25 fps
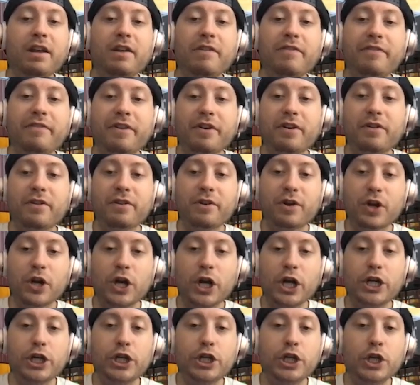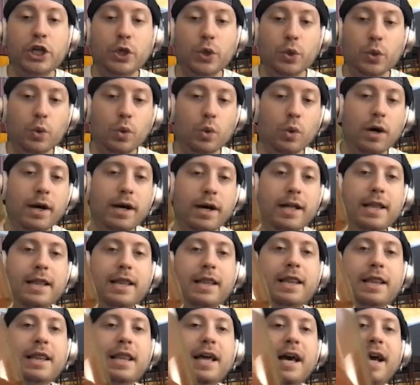any further ado,
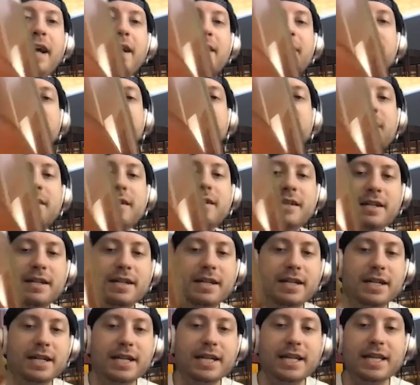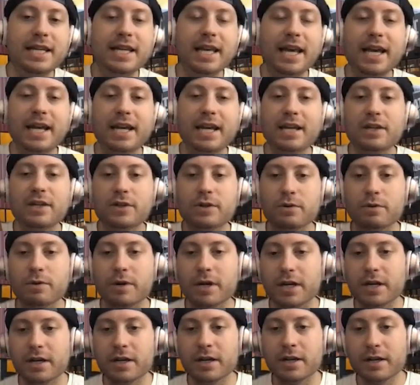let's get into
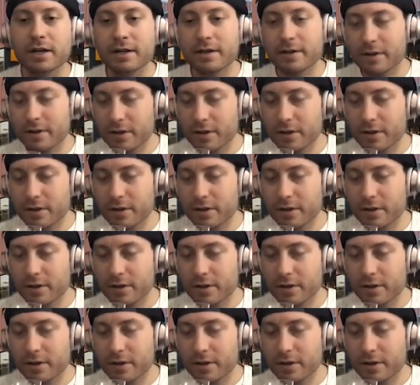it.